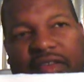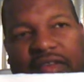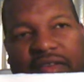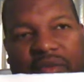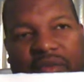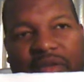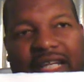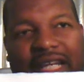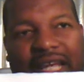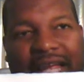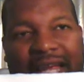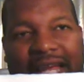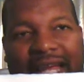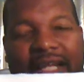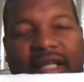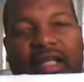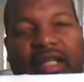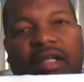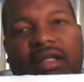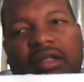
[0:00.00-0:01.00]
3,
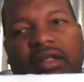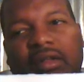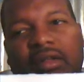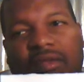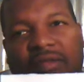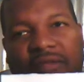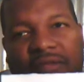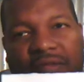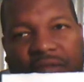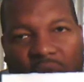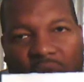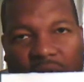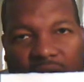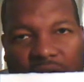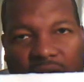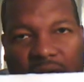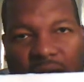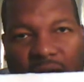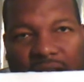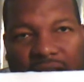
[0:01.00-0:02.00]
8,
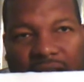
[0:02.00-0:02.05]
4,